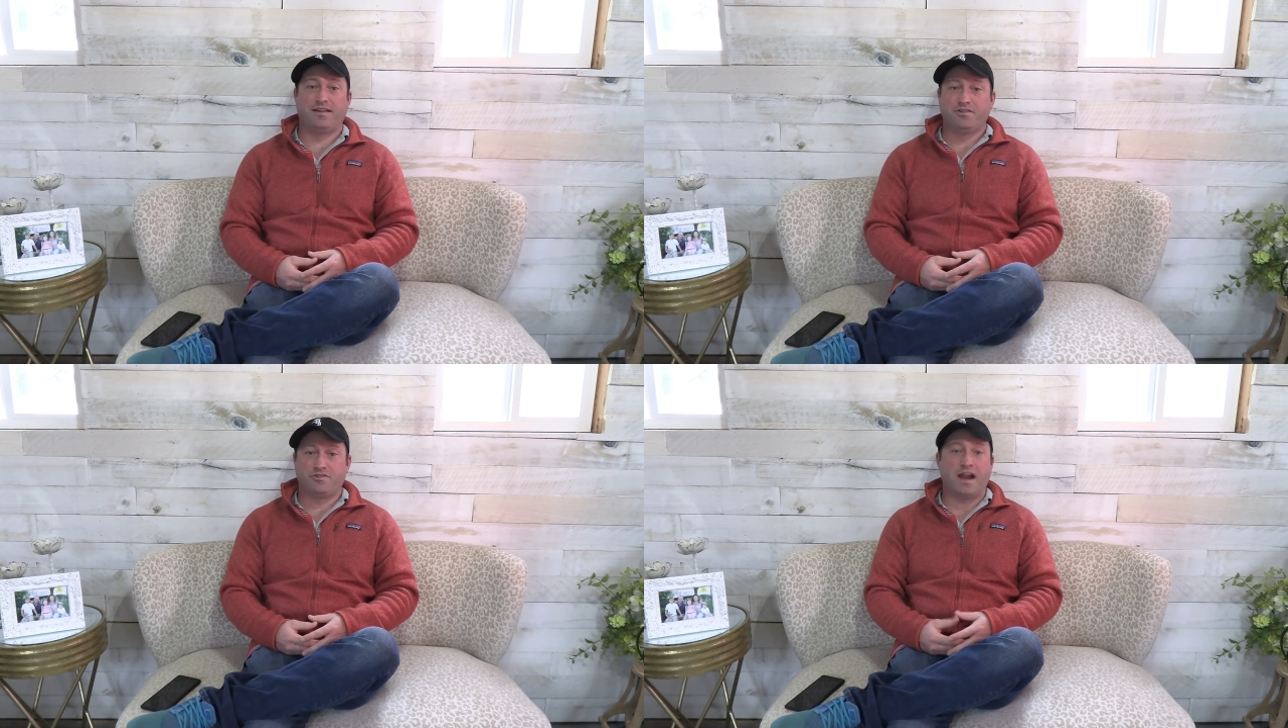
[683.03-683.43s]

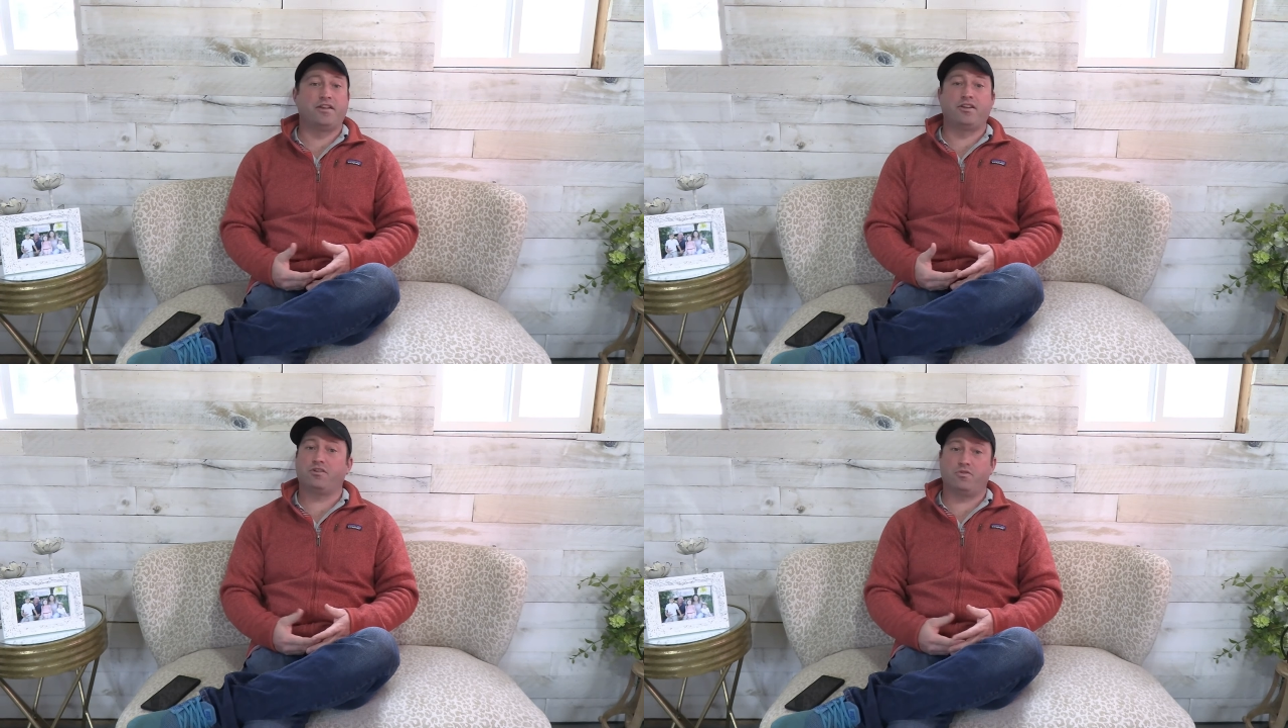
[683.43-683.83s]
trying to
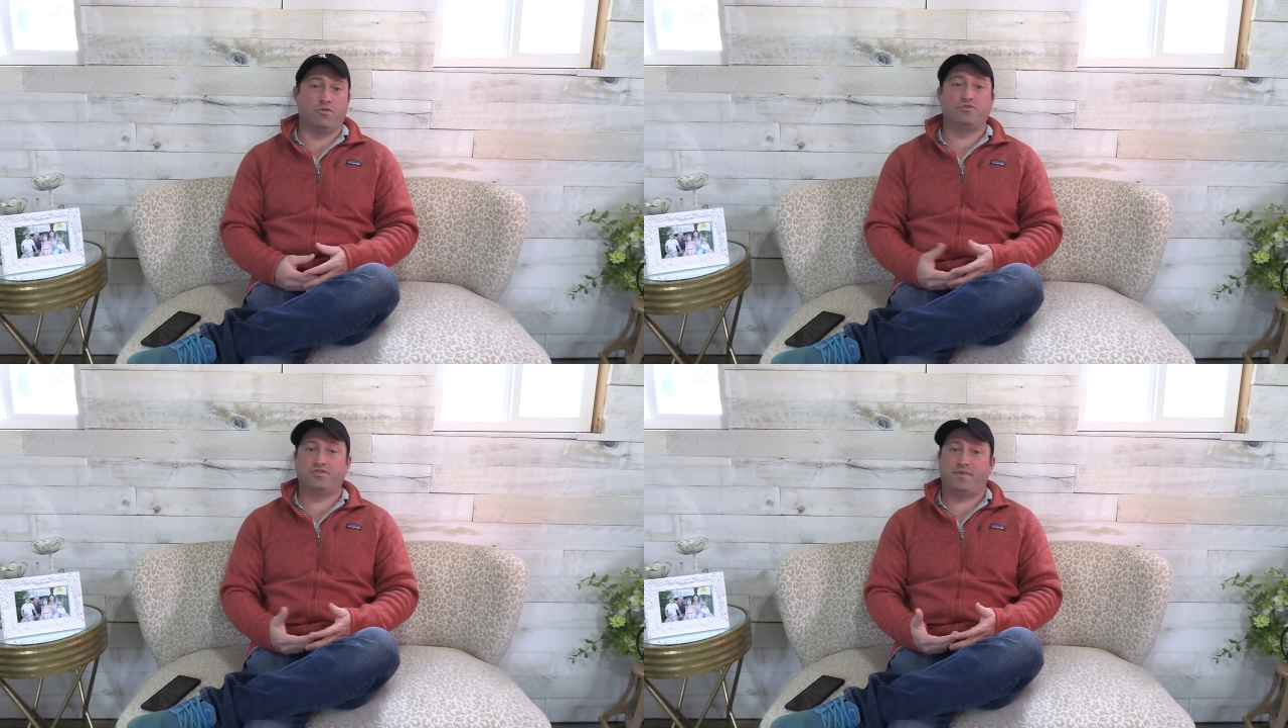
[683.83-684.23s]
cut
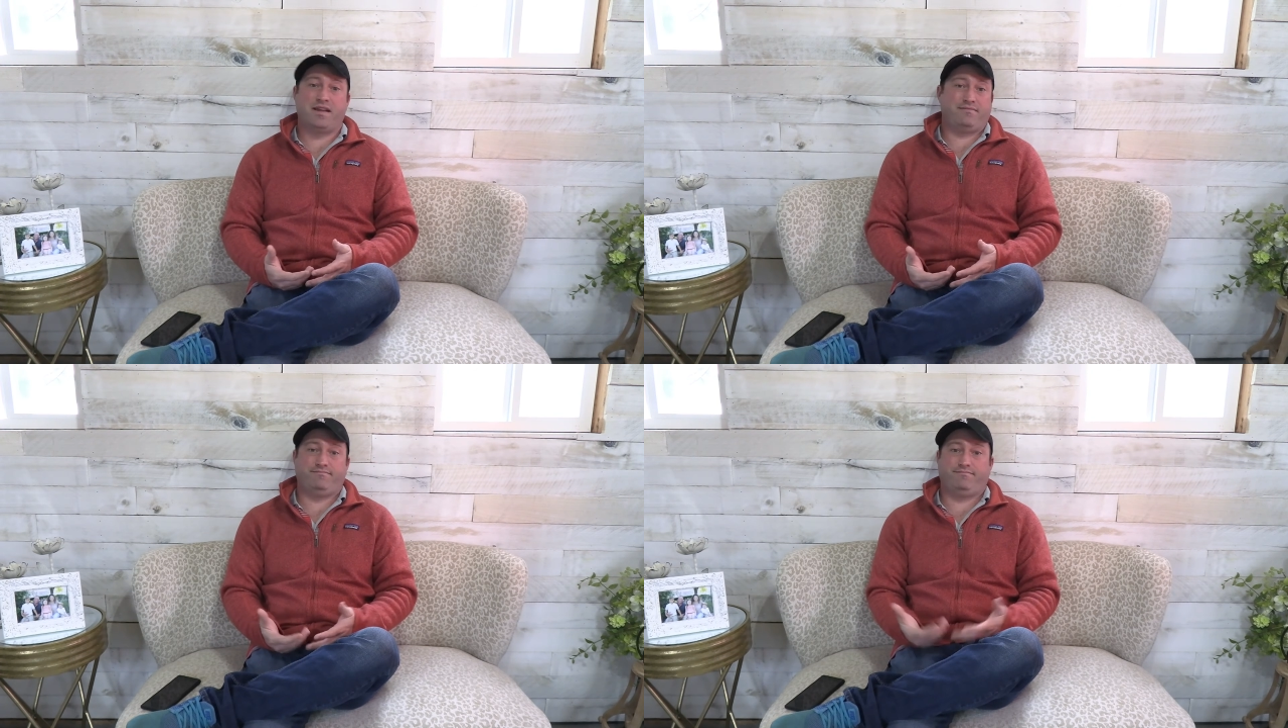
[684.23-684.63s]
corners. I'm
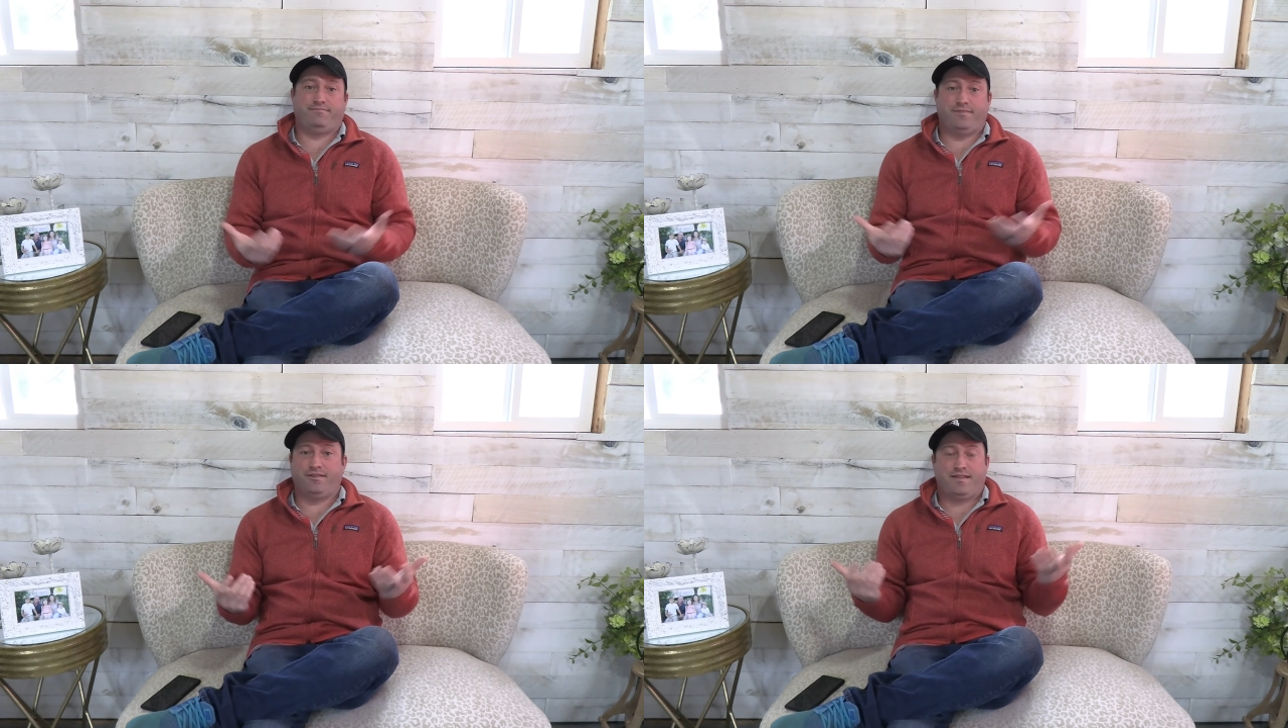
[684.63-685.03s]
not,
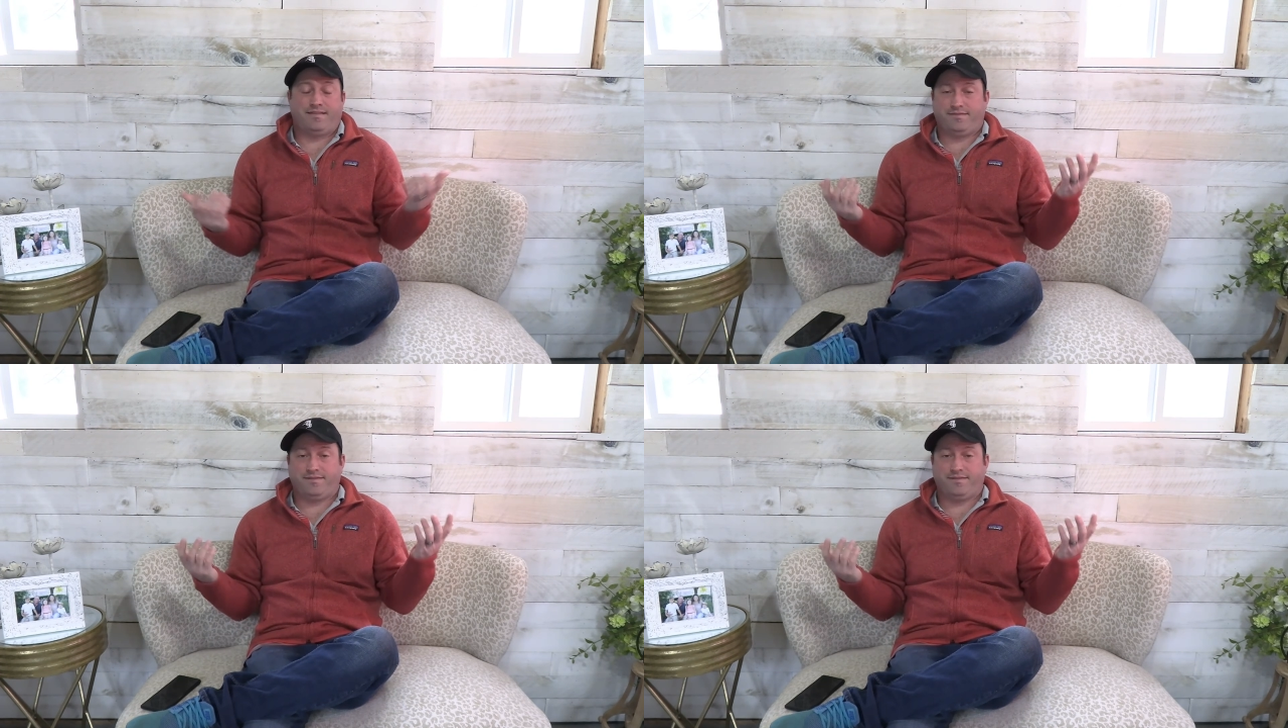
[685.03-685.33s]
you know,